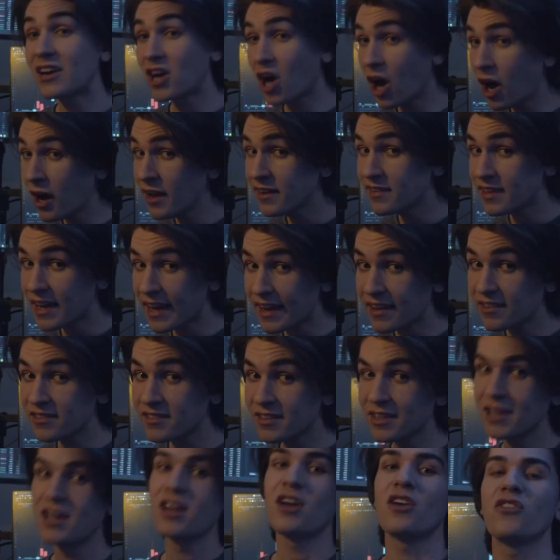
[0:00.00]
context,
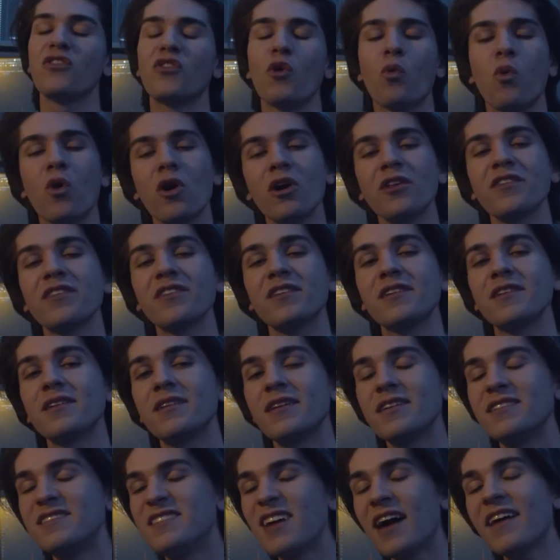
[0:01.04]
the world
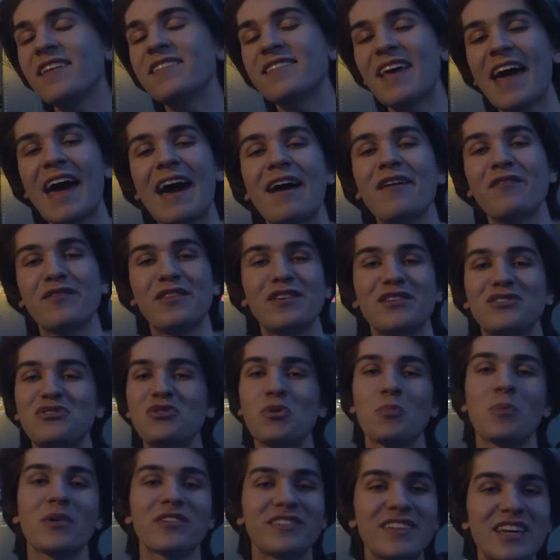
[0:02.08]
does have this
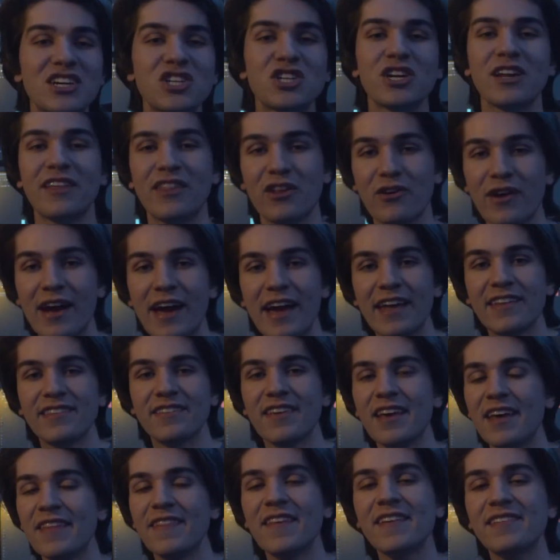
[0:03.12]
superstition in their heads,
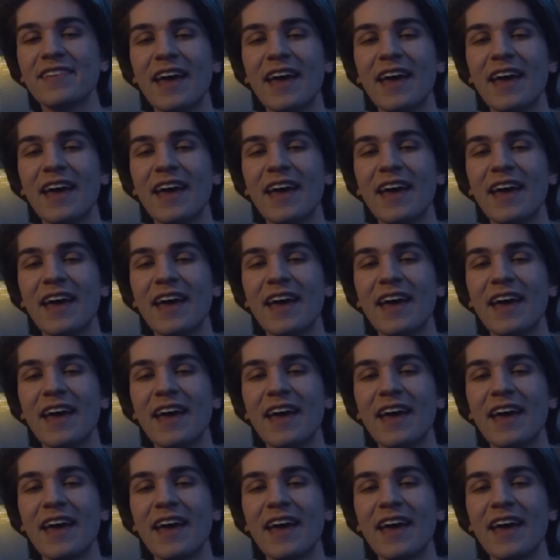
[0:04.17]
this